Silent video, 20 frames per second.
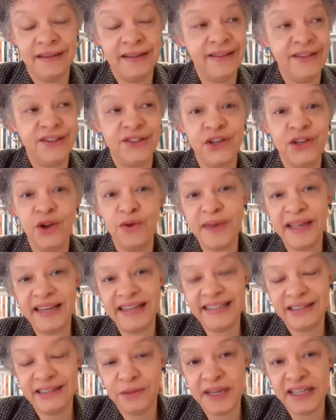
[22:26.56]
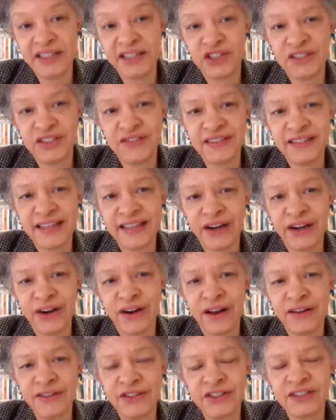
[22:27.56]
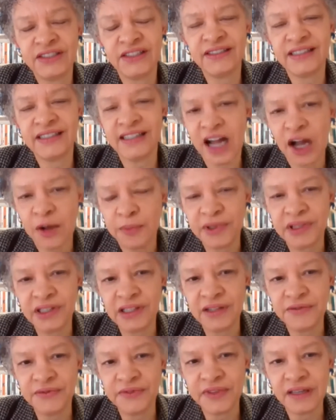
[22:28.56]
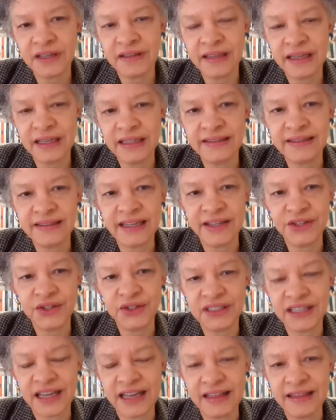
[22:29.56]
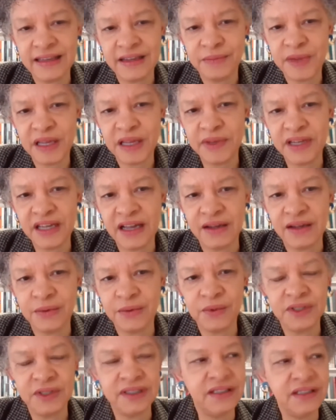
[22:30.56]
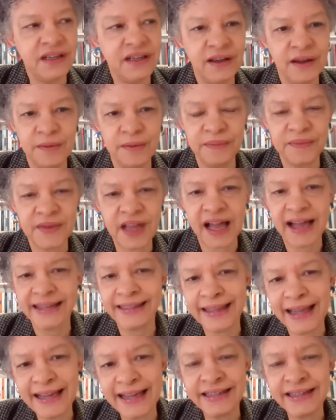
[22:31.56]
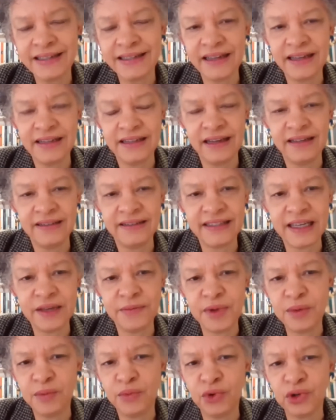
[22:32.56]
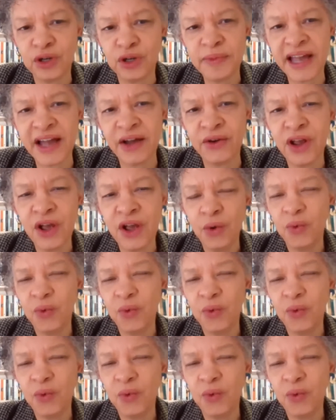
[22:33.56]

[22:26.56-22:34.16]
so many dimensions there. Just a couple of the things that you said that maybe I would highlight and say a bit more about.